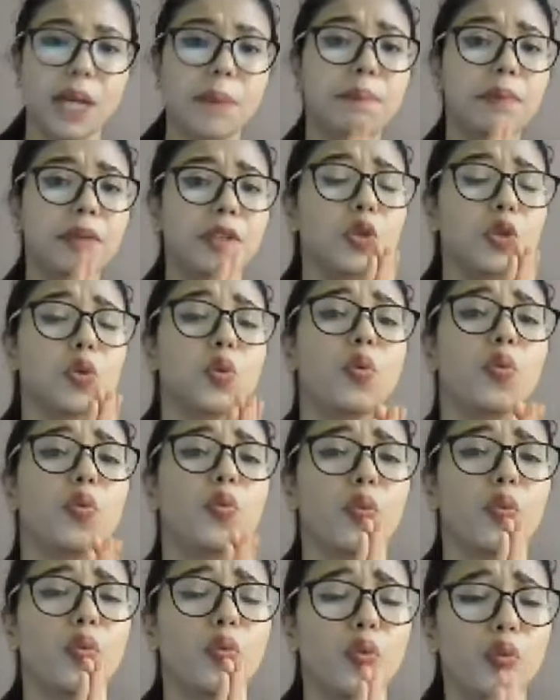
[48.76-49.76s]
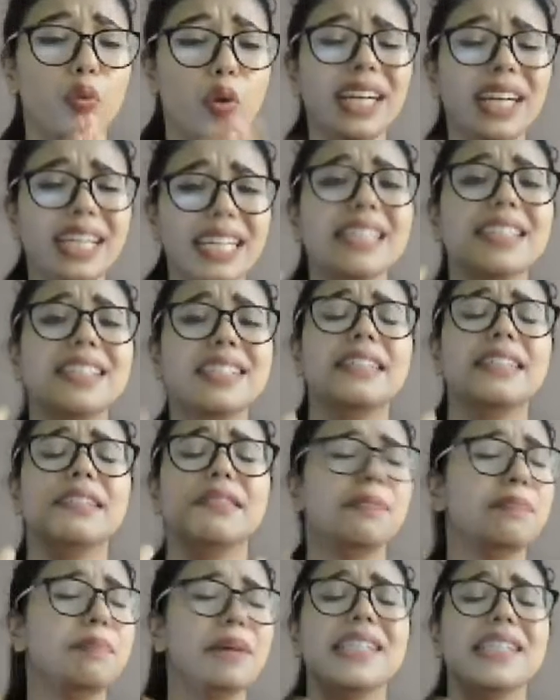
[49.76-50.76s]
Means what is
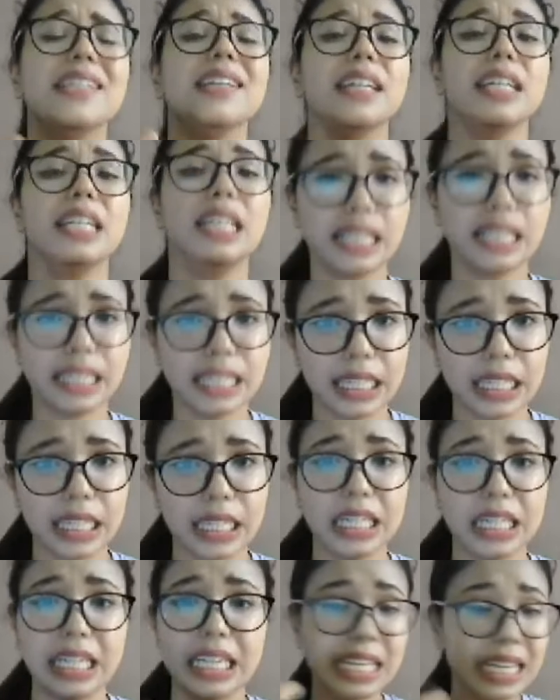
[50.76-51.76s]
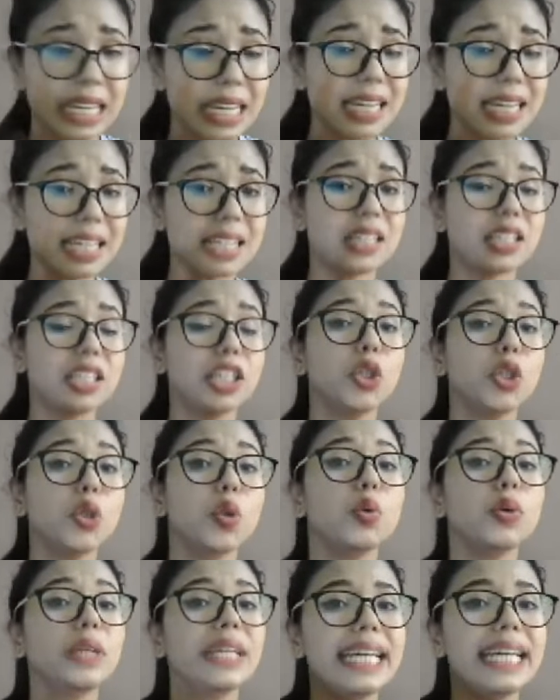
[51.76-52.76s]
basically a key? Key is a
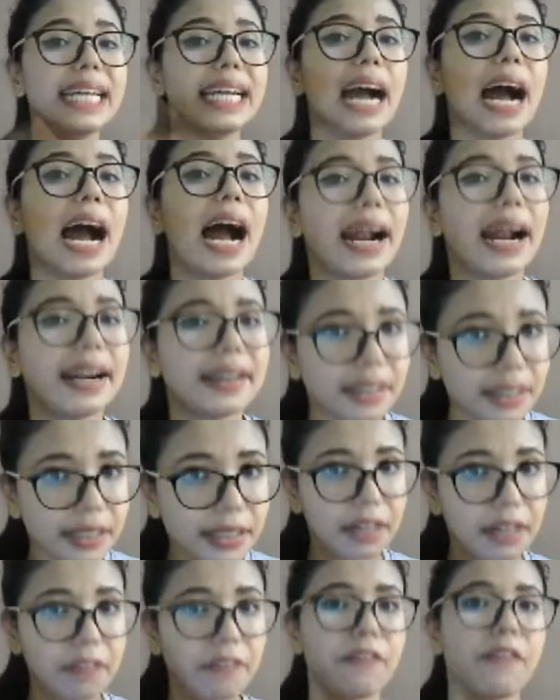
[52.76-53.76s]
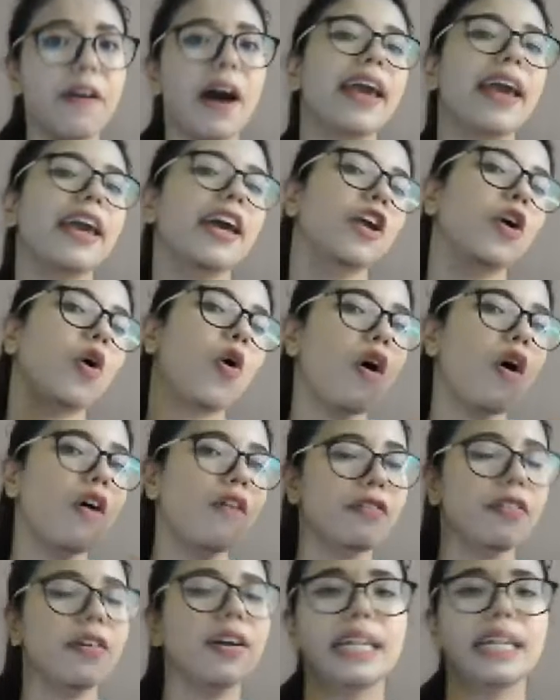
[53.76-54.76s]
unique identifier
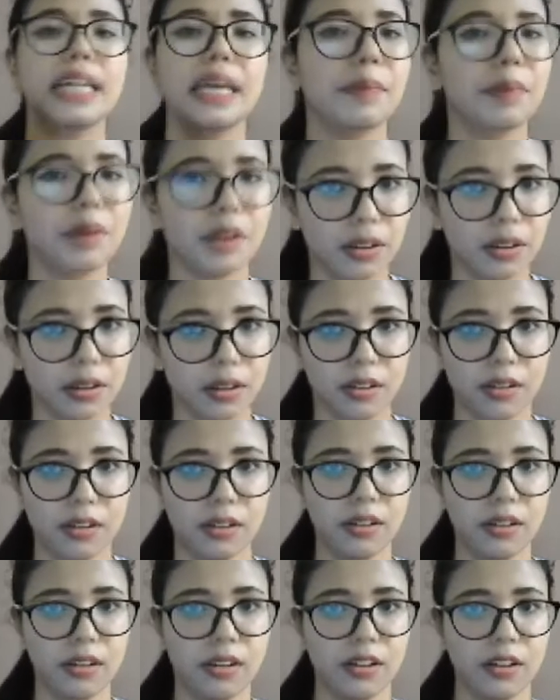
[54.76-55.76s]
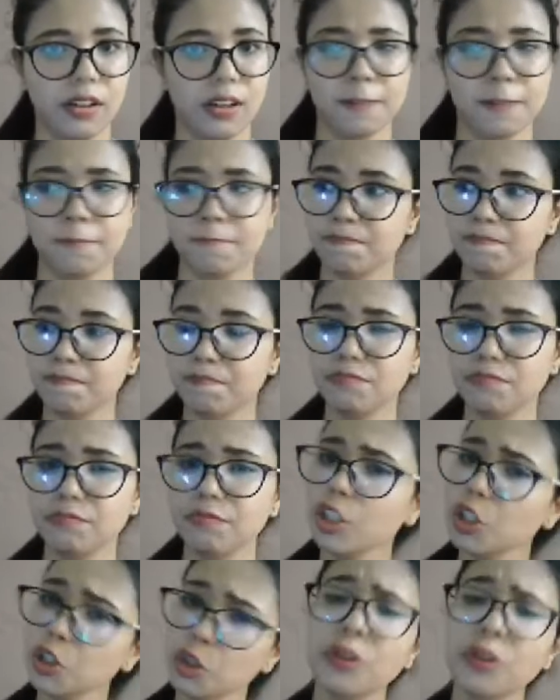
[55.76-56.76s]
of a table.
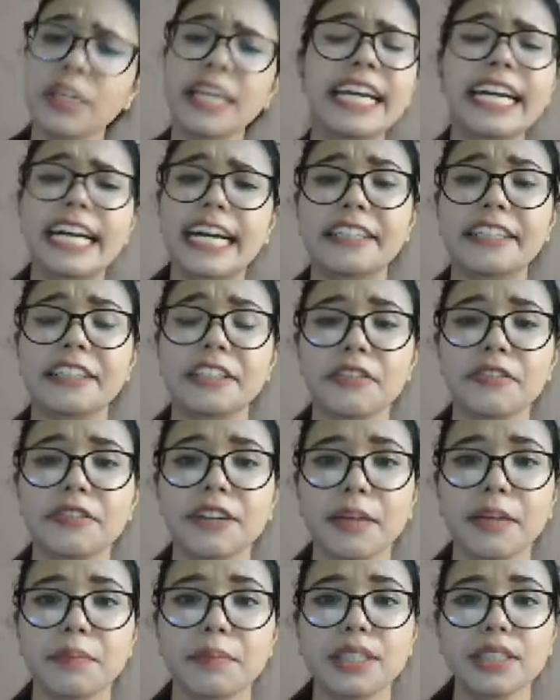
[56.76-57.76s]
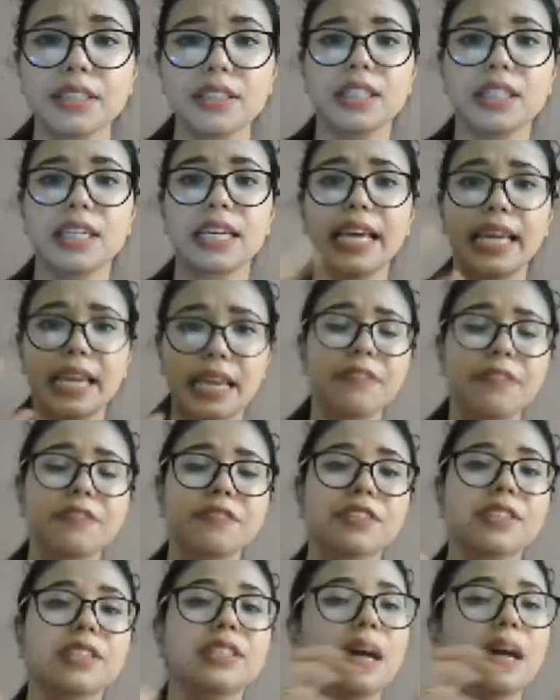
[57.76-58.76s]
Unique identifier means if
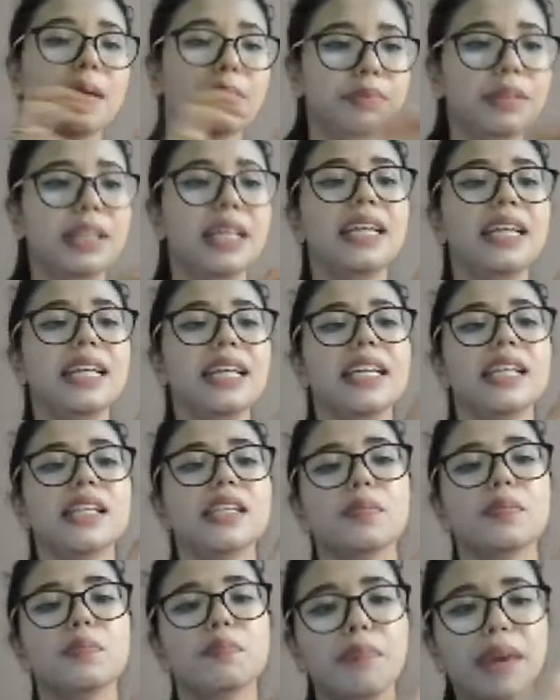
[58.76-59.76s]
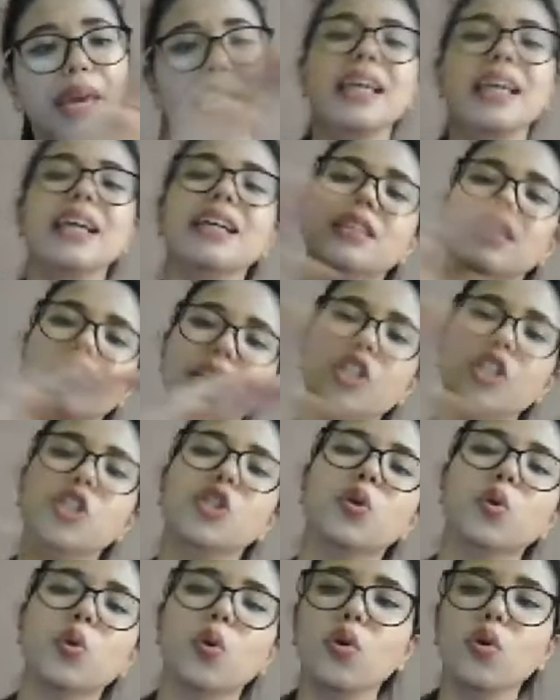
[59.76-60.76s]
something is making this
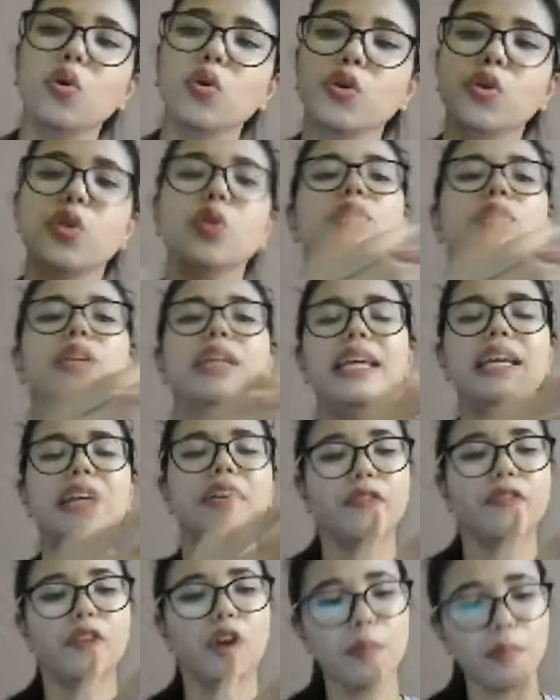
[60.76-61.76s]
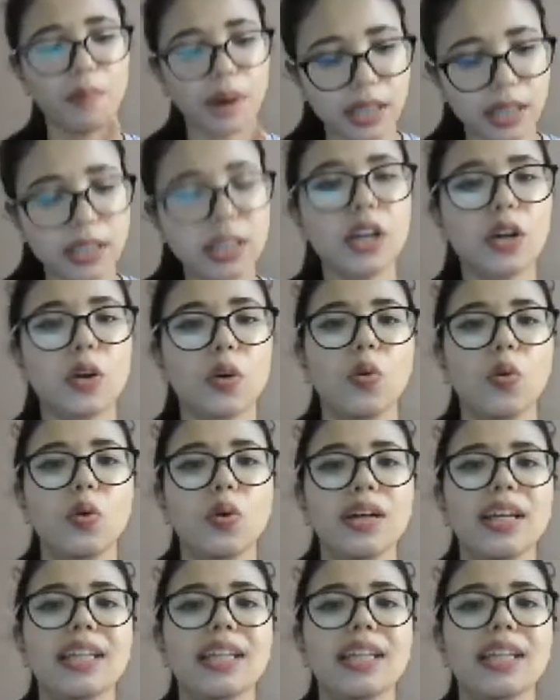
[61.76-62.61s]
row unique from other row,